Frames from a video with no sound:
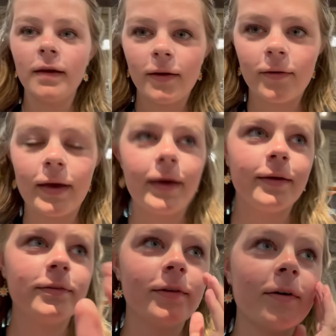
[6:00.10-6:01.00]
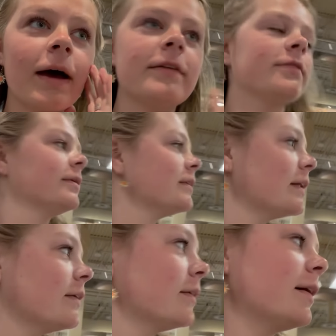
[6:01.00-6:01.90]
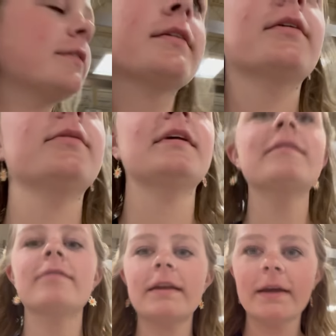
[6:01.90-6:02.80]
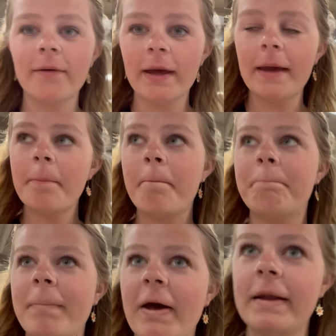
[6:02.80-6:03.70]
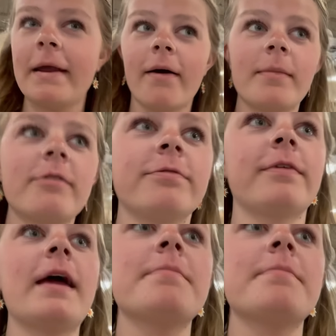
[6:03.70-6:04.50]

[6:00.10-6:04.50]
Okay, so I just went to the other Costco, didn't video it, but now I'm at Fred